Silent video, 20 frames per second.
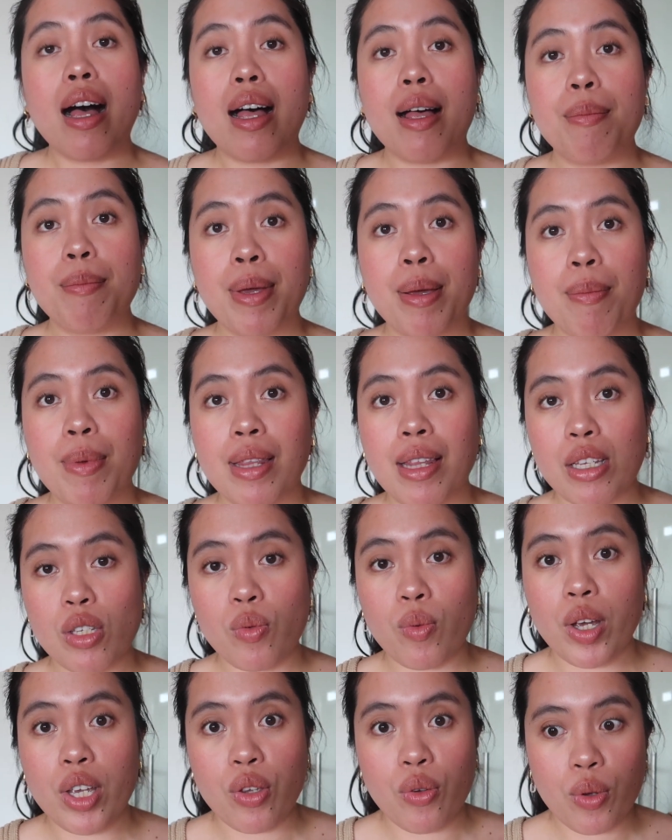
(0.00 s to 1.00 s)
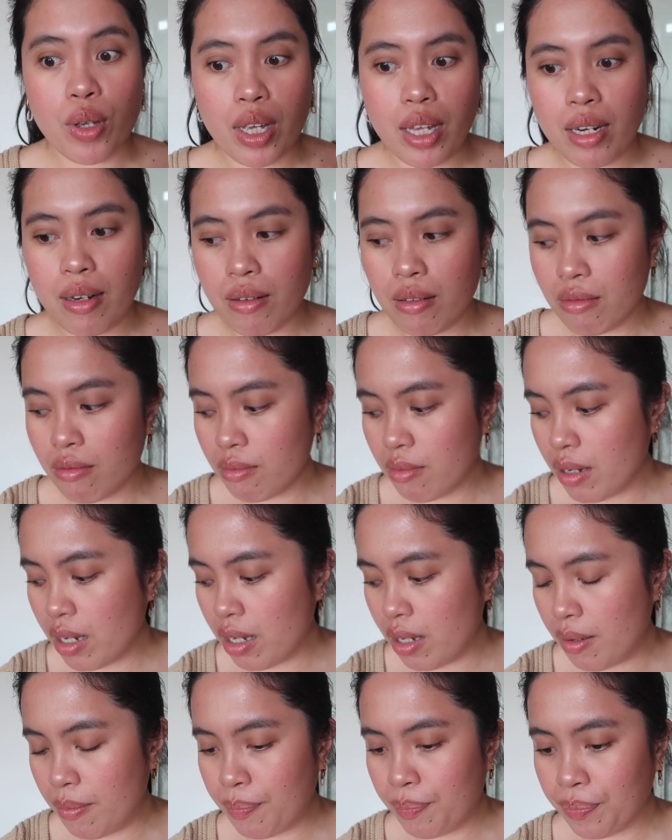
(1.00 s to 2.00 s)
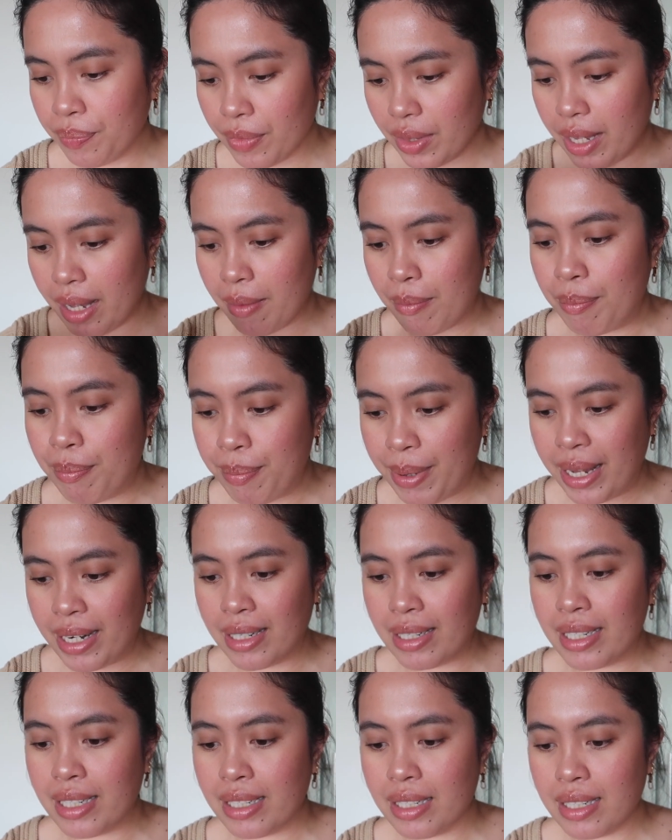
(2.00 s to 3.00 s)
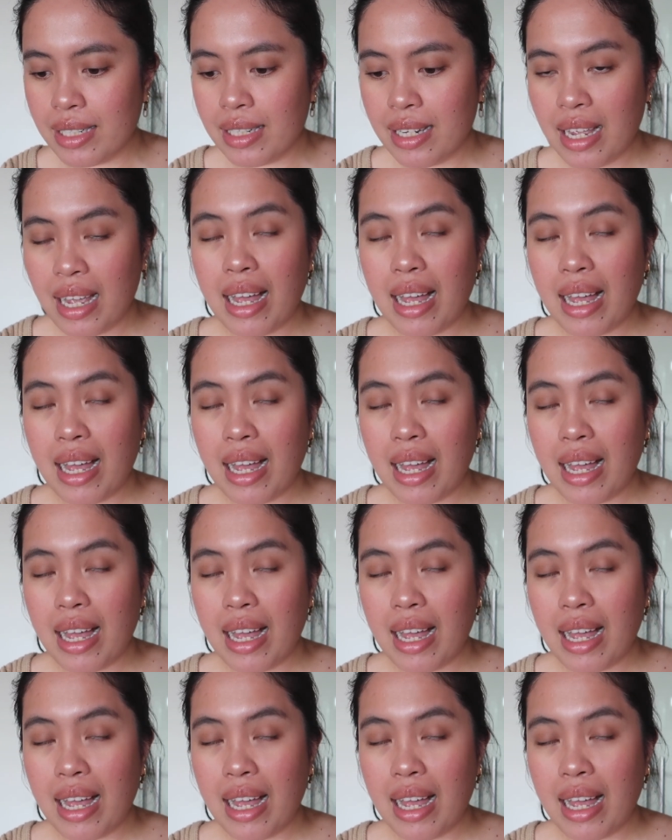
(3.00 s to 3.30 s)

Maybe that's why you can like bend it,